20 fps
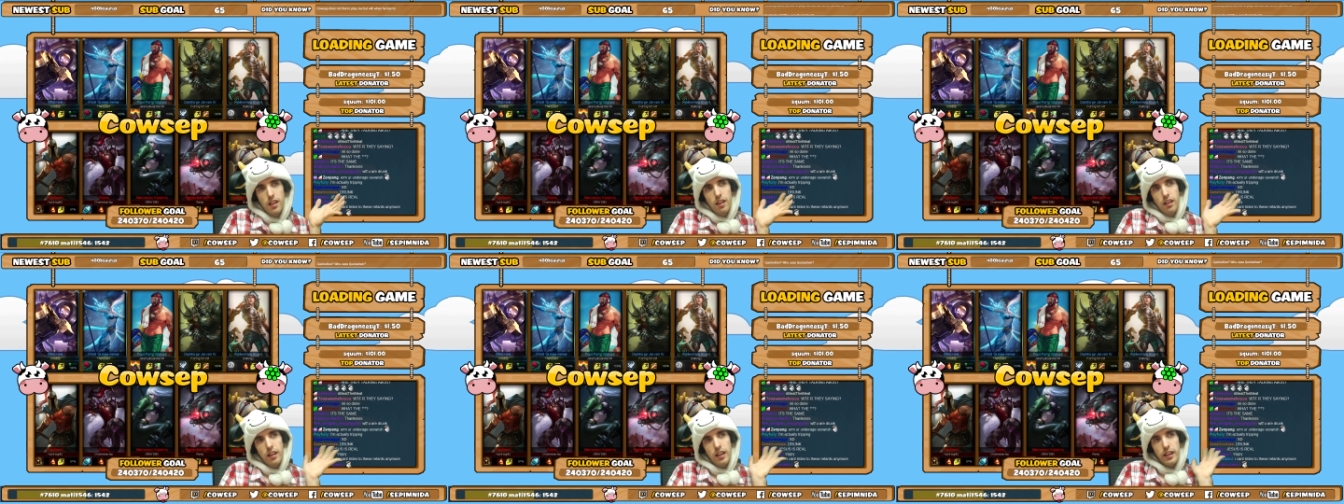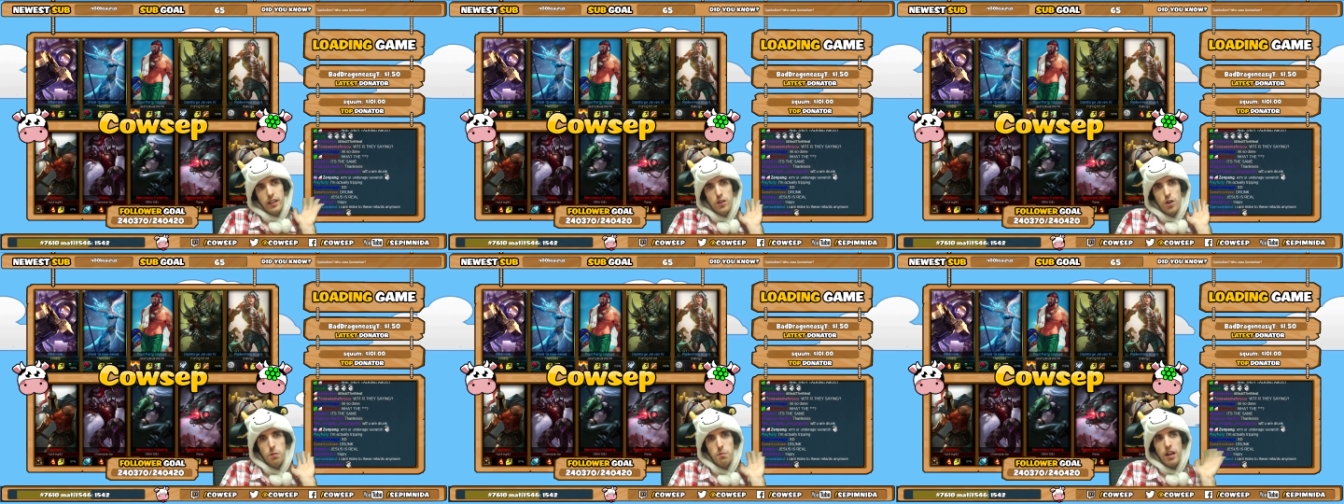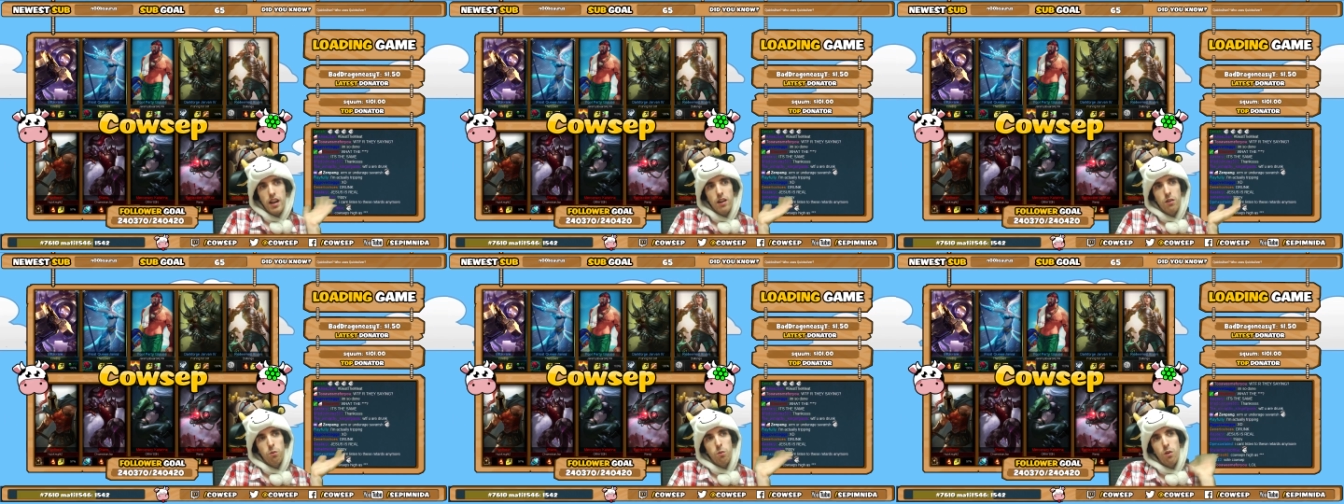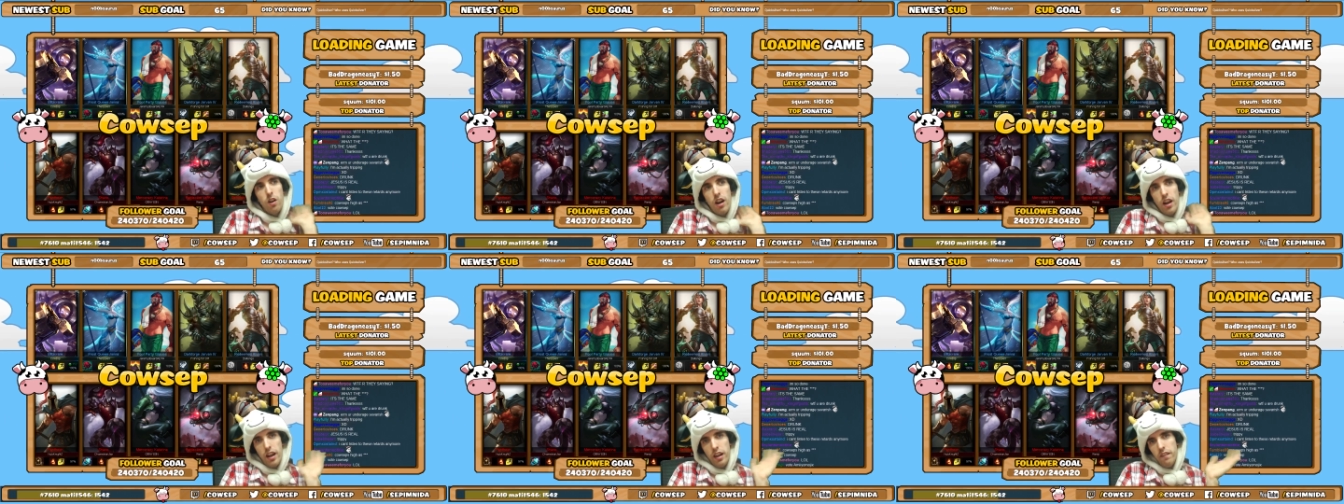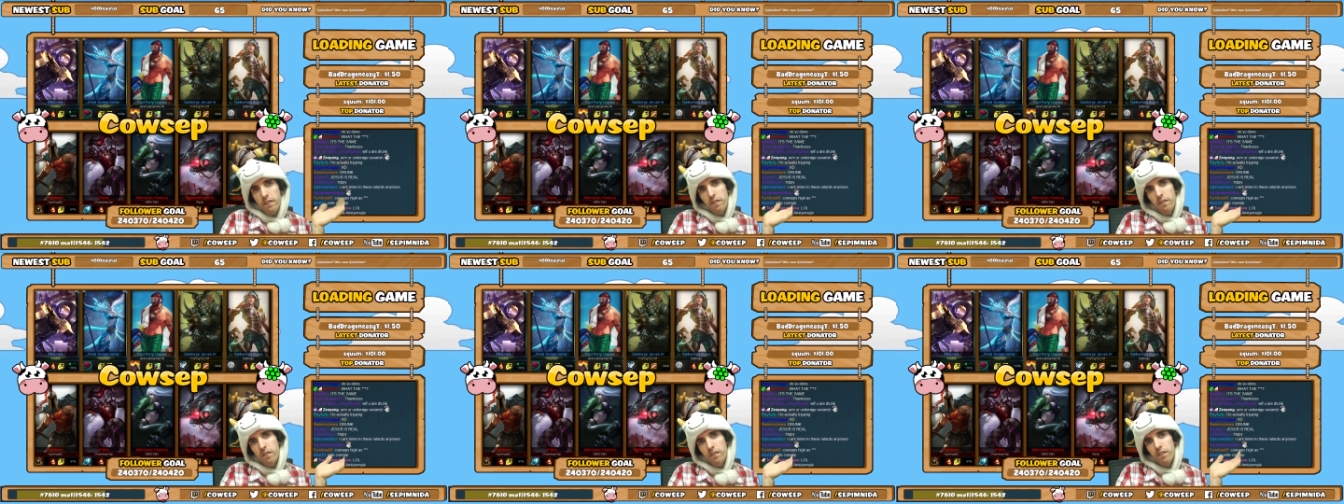Like, no matter
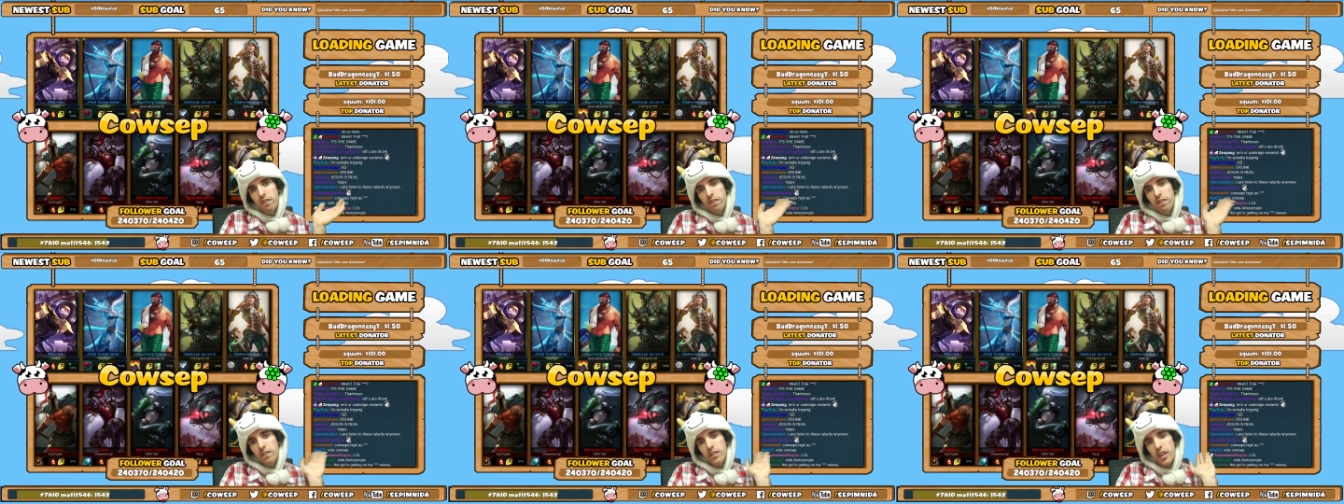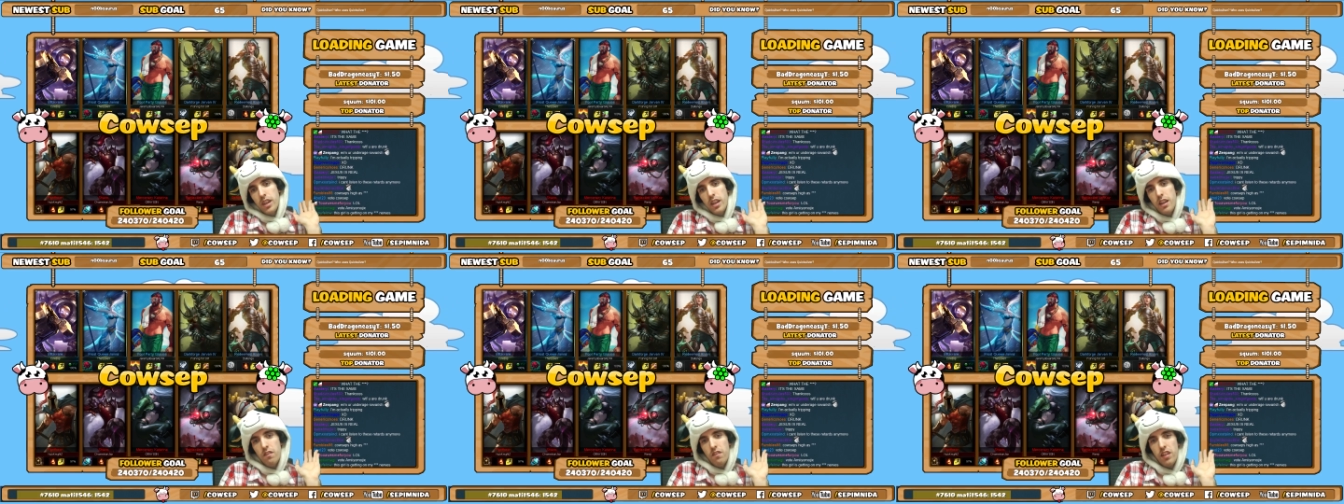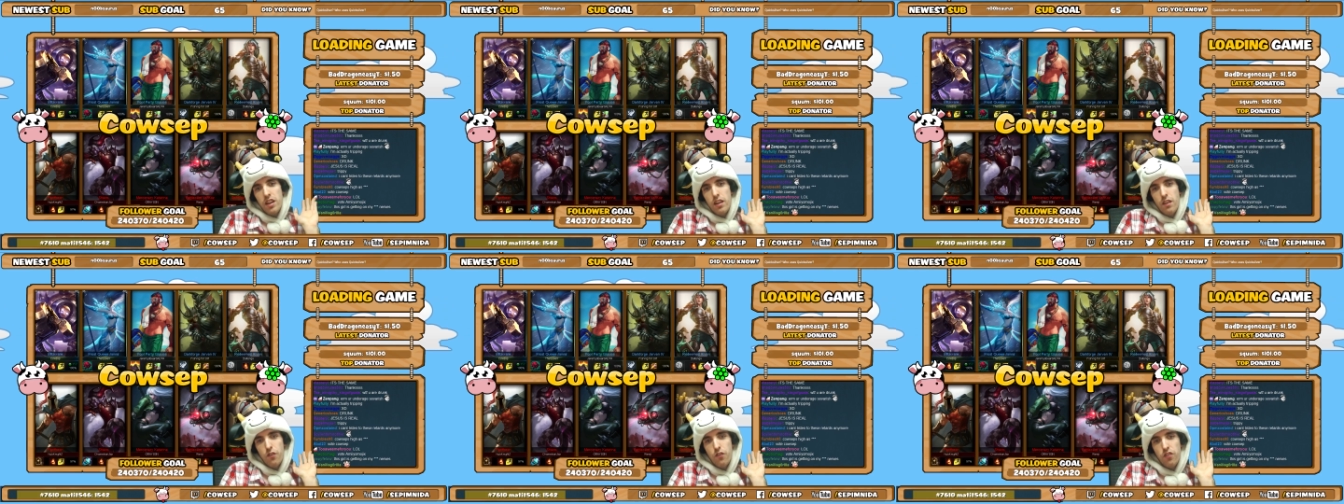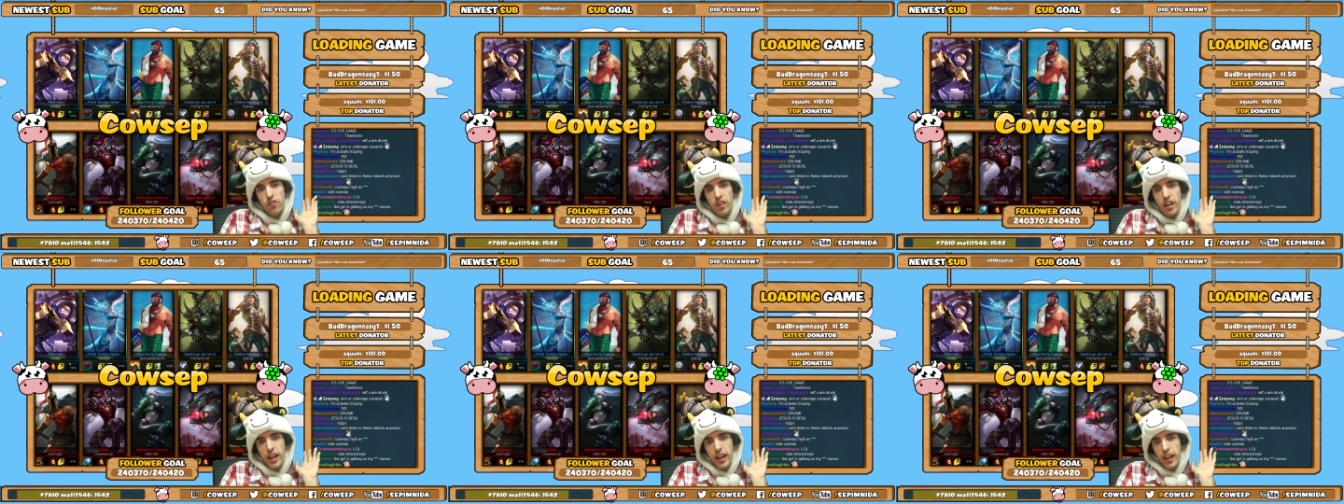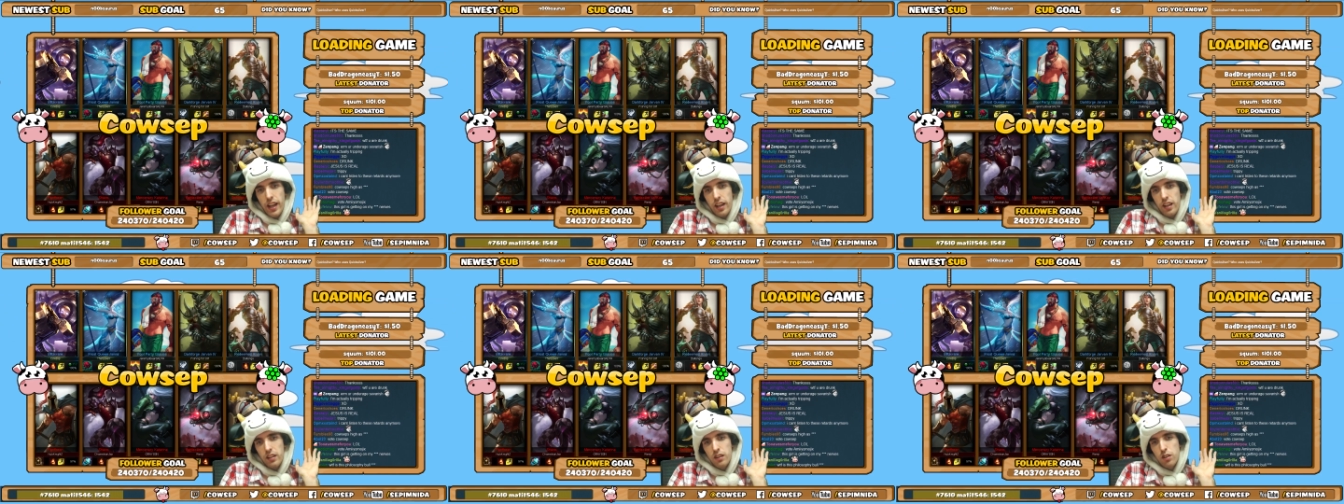what. Even if, like,